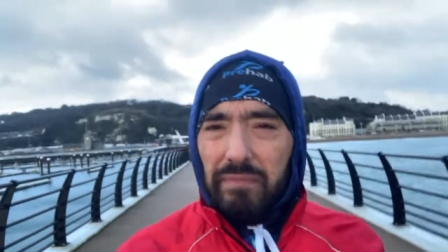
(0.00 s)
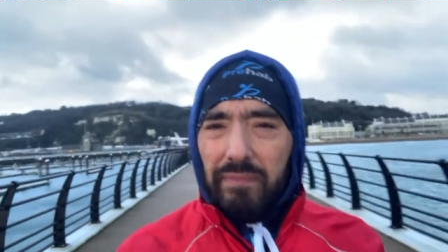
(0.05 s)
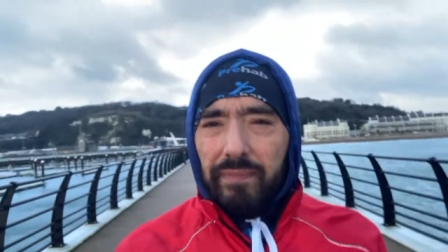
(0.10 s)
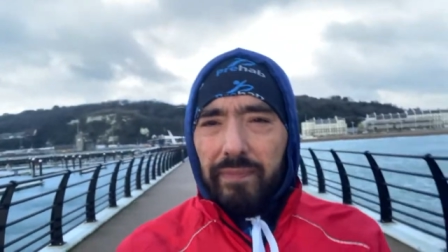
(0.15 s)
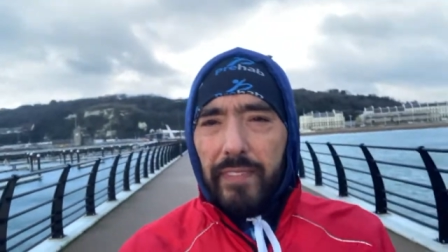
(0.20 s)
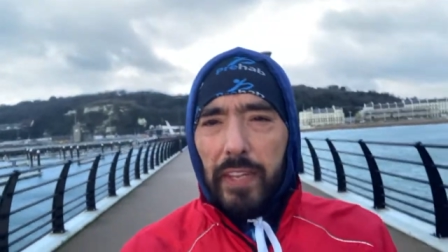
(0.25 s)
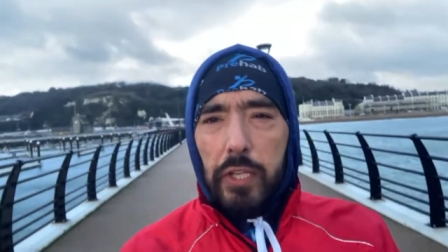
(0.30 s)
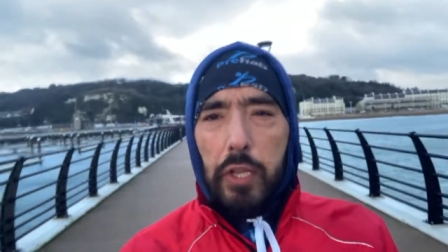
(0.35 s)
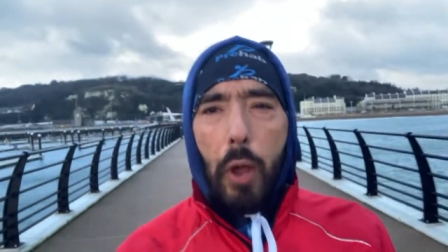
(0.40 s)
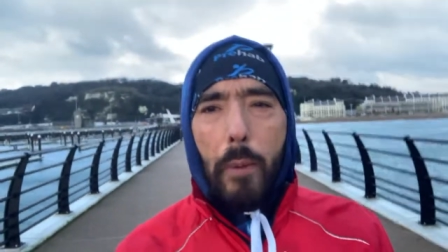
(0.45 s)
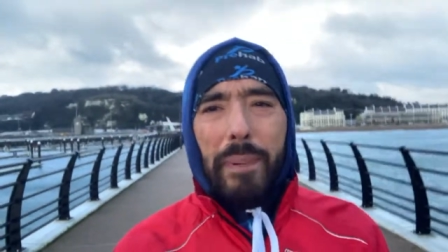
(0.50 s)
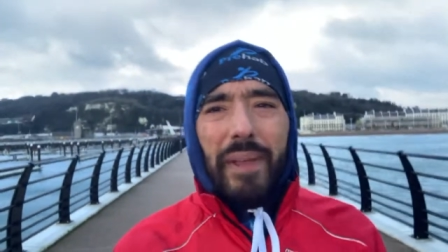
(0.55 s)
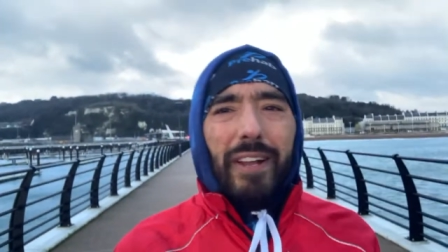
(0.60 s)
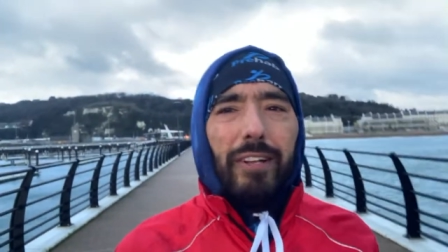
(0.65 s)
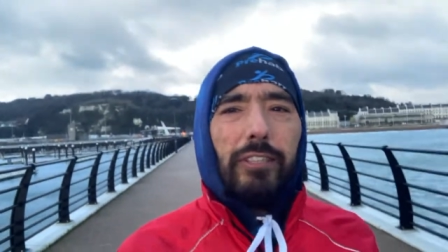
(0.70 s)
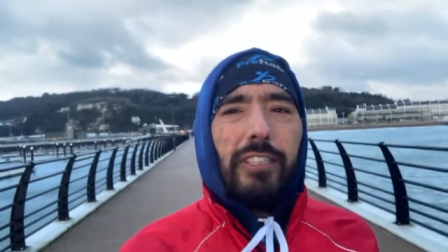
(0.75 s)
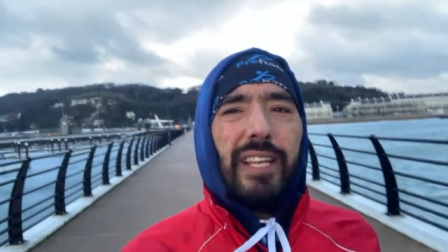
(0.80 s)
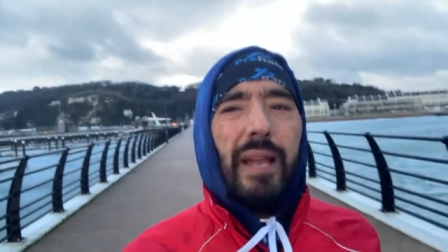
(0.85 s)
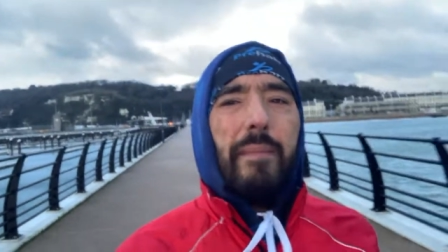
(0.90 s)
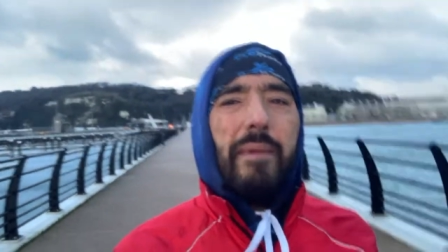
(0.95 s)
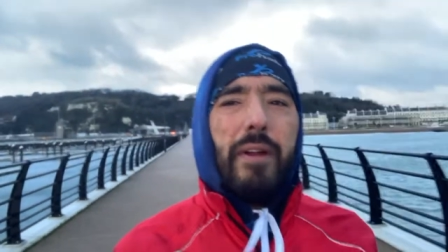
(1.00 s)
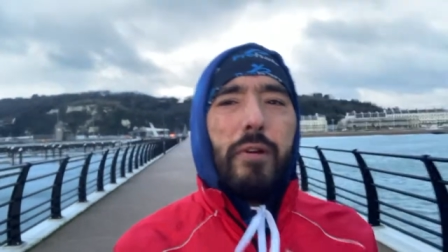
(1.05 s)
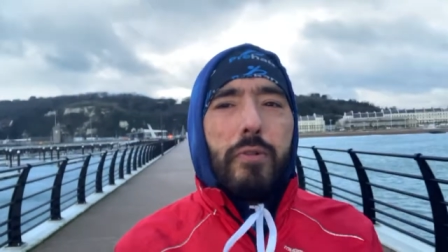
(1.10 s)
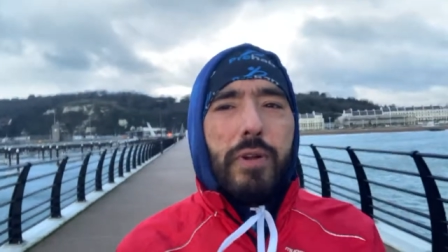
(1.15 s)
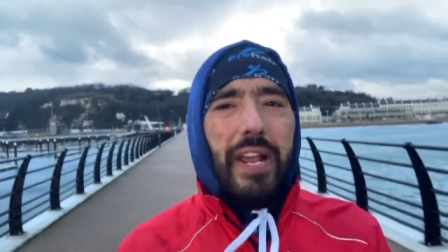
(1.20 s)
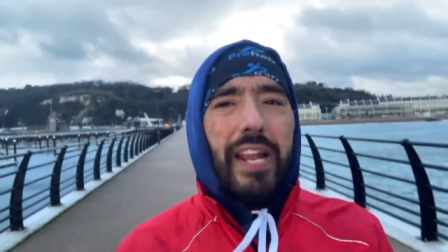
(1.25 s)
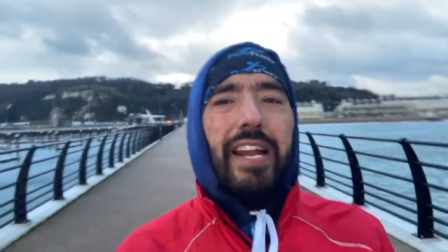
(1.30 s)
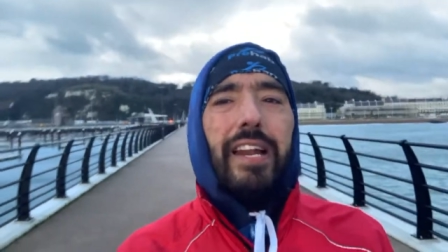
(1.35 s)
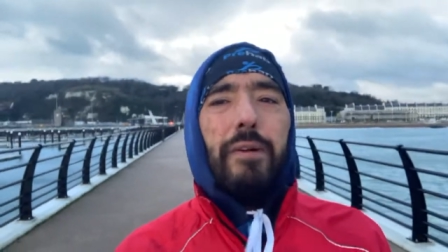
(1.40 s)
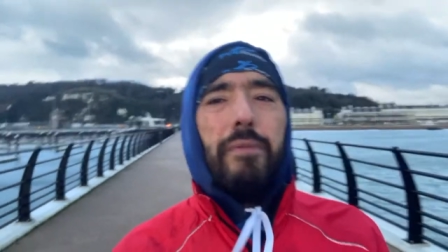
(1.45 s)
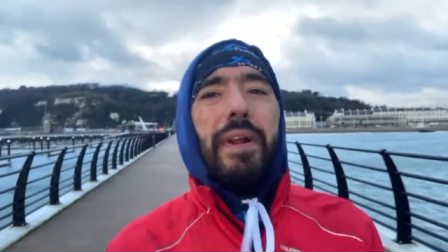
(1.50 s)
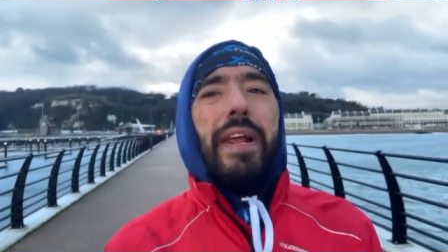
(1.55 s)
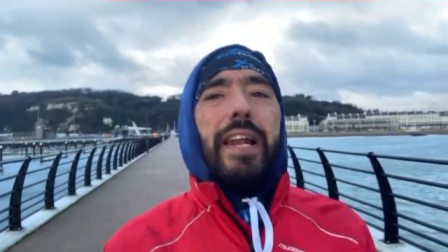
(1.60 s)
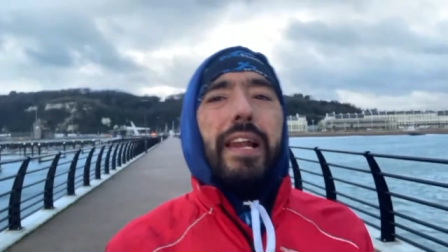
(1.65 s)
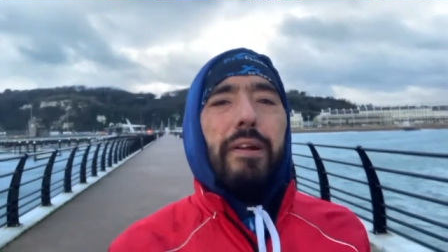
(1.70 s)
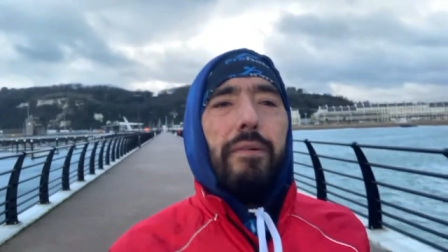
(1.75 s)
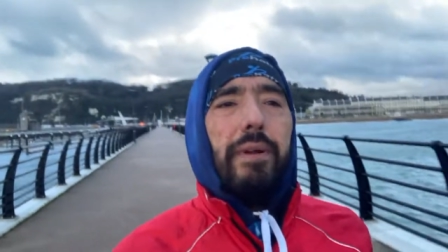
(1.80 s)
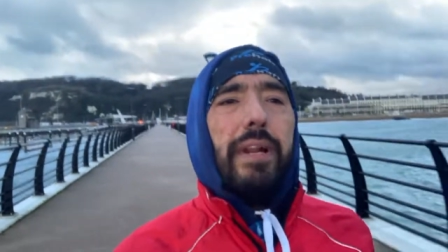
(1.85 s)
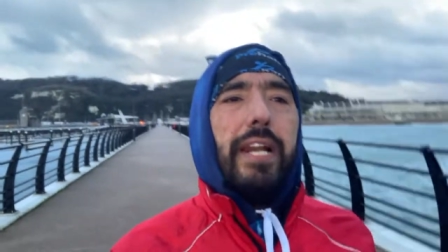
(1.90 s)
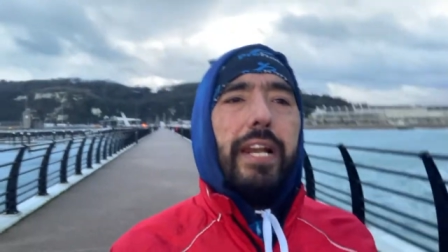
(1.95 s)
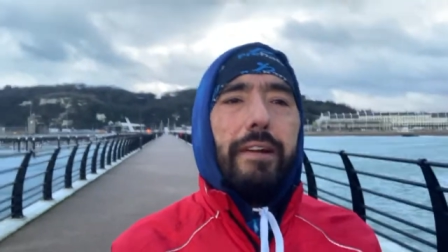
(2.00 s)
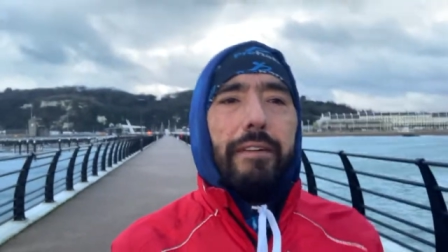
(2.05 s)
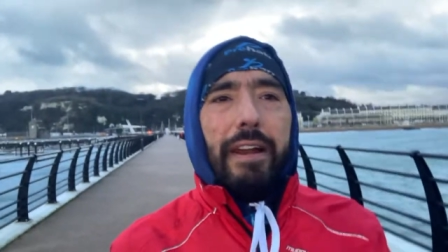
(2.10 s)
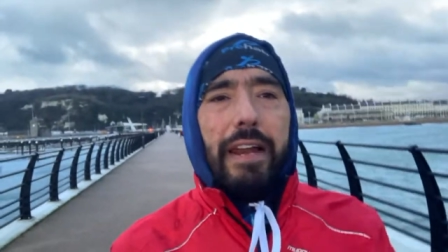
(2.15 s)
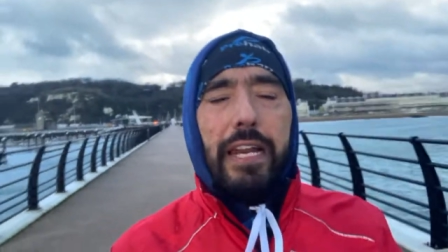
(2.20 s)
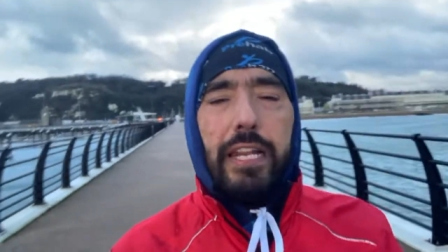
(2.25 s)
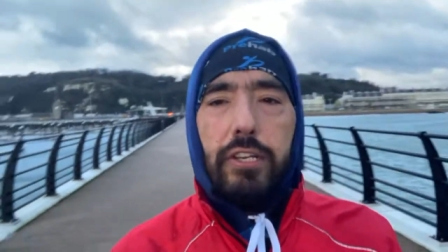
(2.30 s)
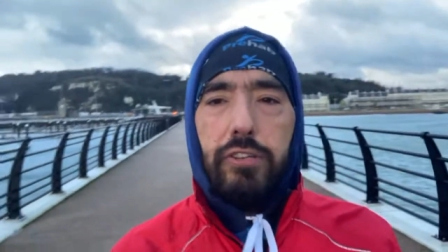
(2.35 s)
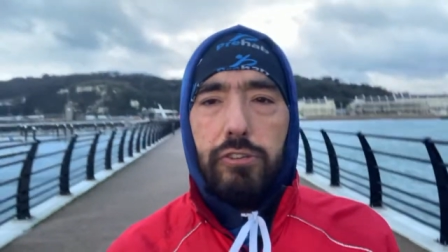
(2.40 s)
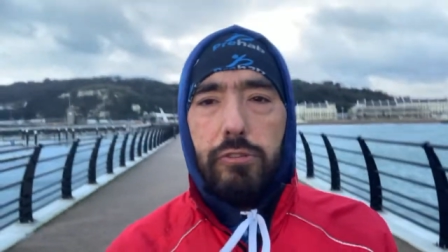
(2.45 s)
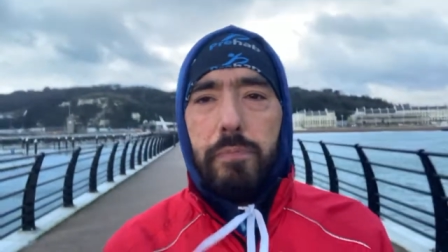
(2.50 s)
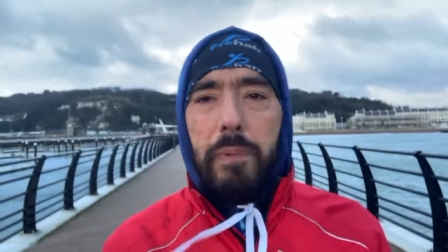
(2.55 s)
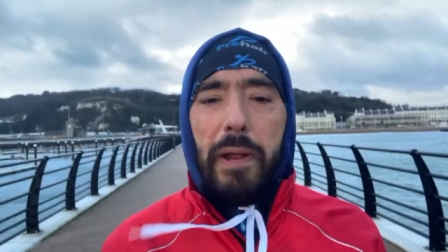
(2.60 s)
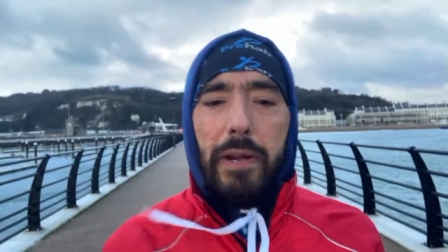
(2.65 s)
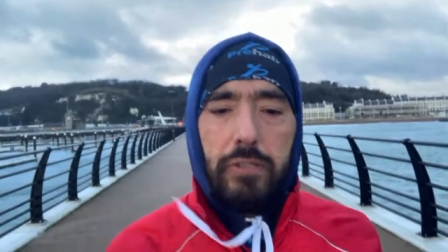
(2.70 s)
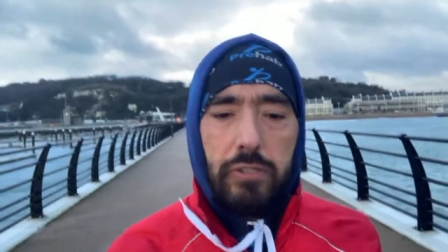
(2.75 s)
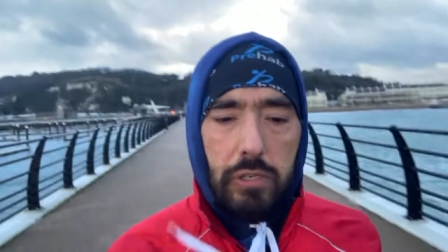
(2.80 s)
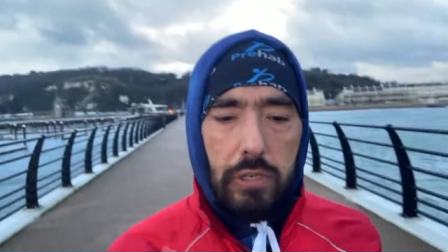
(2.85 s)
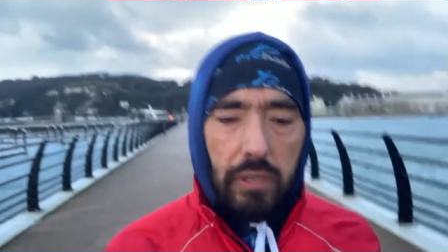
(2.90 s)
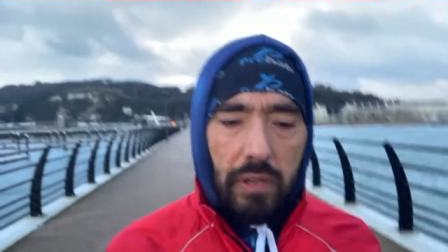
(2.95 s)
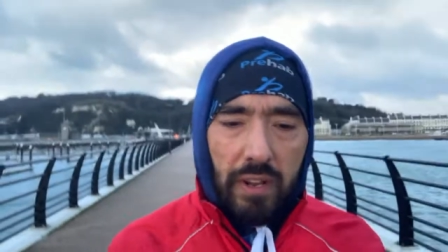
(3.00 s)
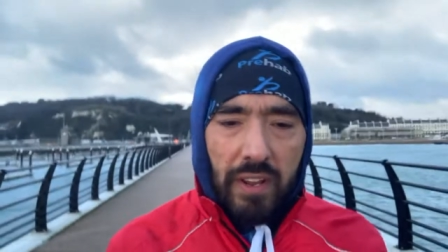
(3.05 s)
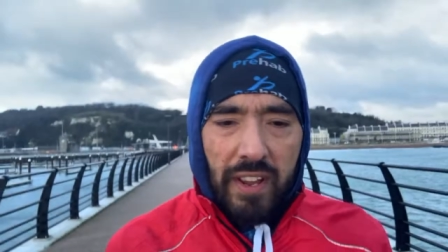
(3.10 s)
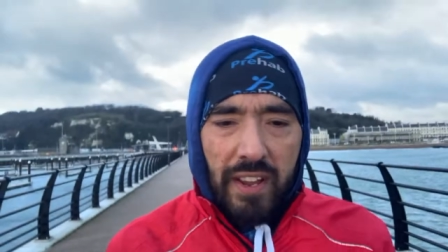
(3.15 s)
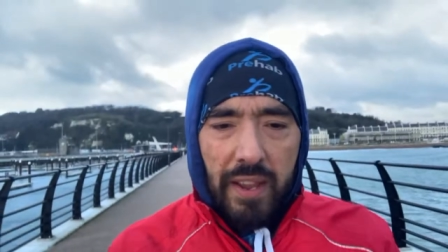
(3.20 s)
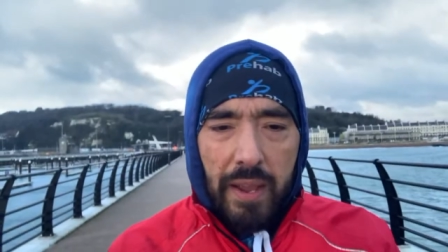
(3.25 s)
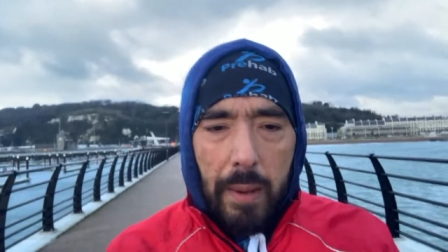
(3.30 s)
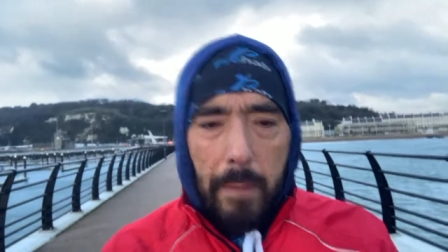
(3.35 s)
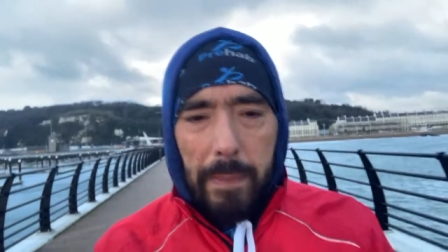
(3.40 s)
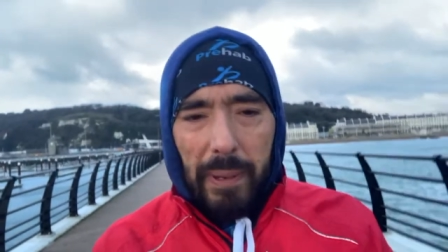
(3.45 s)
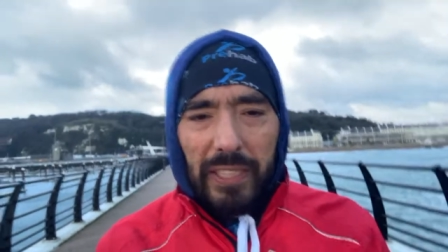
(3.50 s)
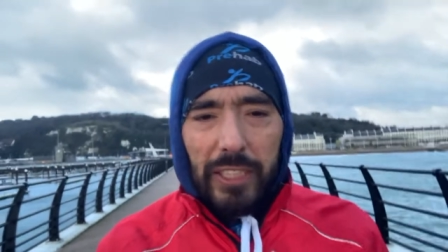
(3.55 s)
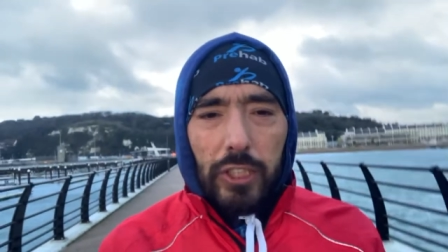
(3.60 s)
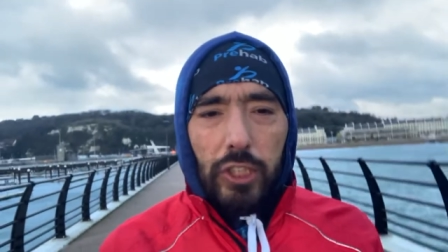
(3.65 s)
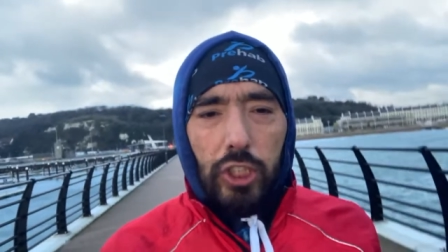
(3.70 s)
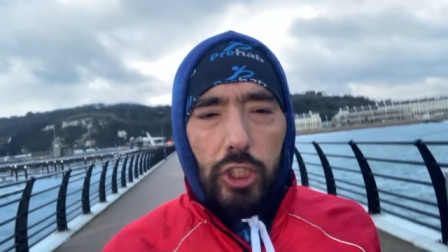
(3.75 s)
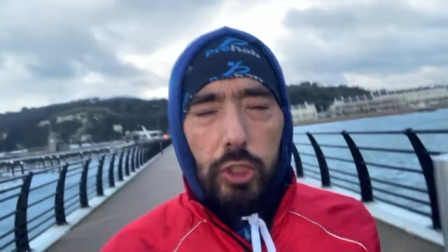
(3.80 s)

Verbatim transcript: Not because I'm a really religious person, but it's just